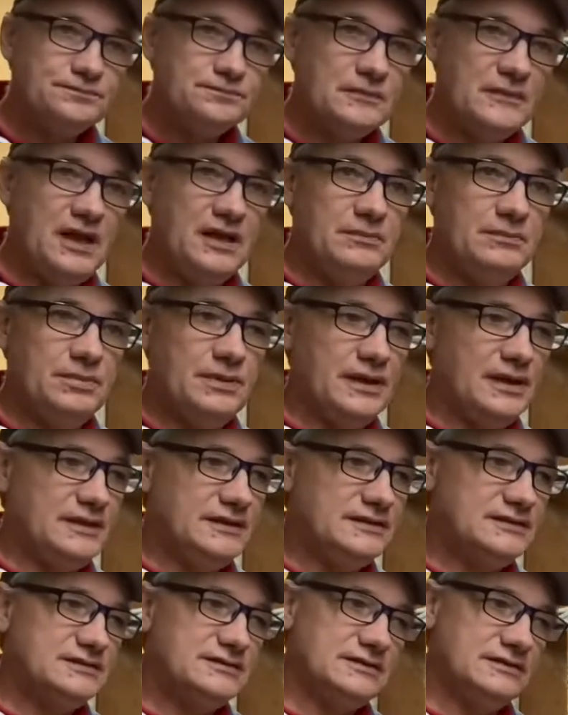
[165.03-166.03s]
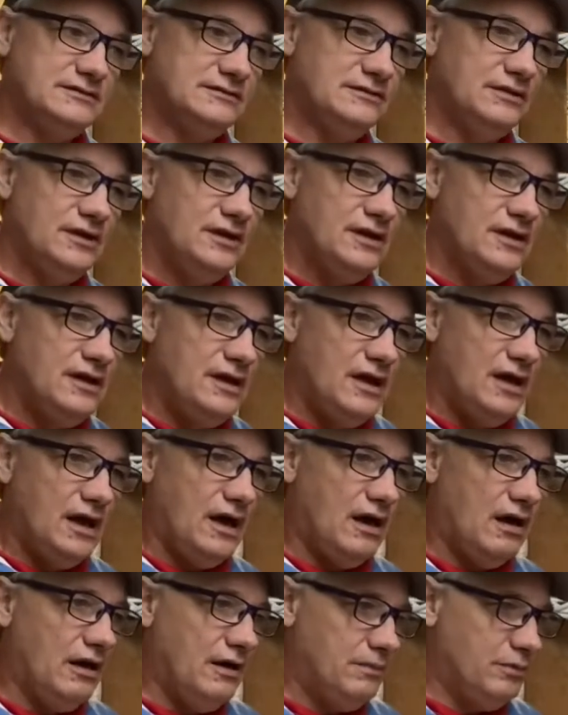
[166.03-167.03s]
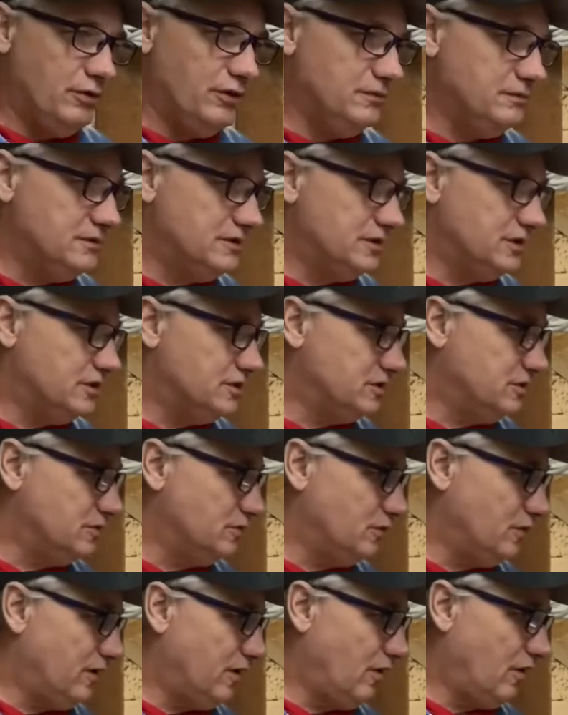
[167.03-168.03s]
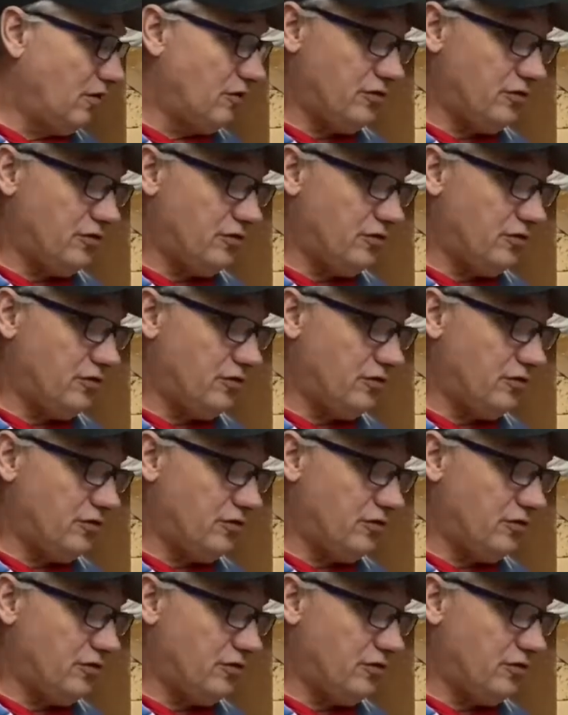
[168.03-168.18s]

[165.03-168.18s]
place, so I put it in a position where I